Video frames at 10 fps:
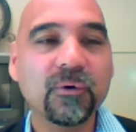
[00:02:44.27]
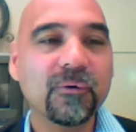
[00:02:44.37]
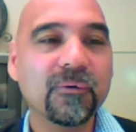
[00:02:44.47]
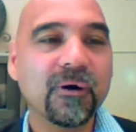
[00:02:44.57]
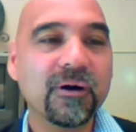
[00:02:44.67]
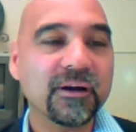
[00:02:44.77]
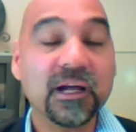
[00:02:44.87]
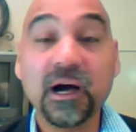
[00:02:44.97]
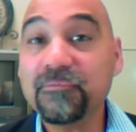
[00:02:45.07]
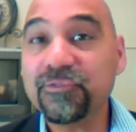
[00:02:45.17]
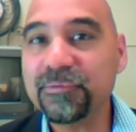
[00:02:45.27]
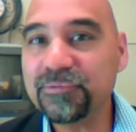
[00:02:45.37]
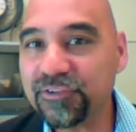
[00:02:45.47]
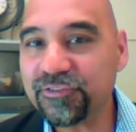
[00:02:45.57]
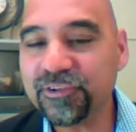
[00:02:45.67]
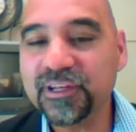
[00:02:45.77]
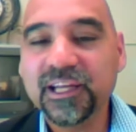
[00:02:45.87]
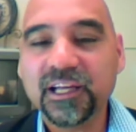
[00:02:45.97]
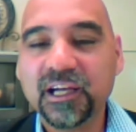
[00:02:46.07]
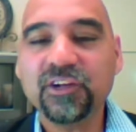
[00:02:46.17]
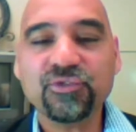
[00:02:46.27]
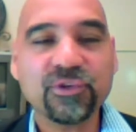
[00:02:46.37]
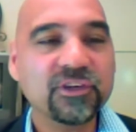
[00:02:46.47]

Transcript: who are, come from different